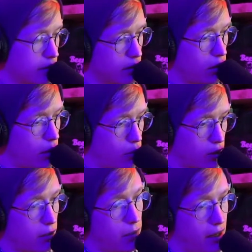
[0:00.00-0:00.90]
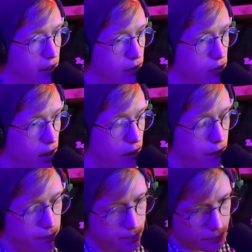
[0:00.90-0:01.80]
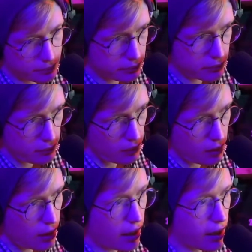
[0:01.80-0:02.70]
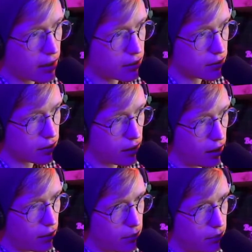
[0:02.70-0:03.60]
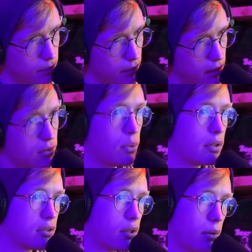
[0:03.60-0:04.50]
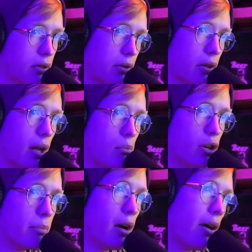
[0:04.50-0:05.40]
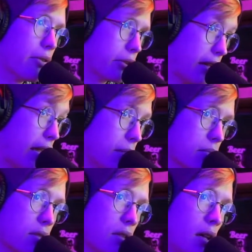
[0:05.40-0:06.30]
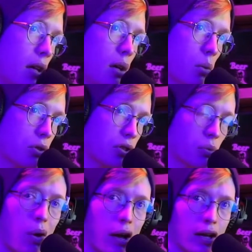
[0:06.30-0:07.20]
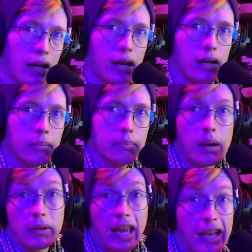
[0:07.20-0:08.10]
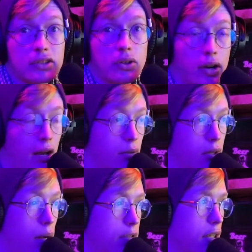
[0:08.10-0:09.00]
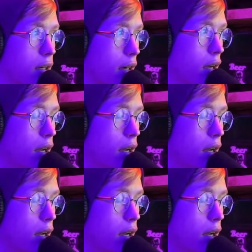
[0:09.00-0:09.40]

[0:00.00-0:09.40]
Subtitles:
and did a lot more competitive stuff. And in doing so, I learned a lot more about other games, which is why I'm a caster now, a commentator,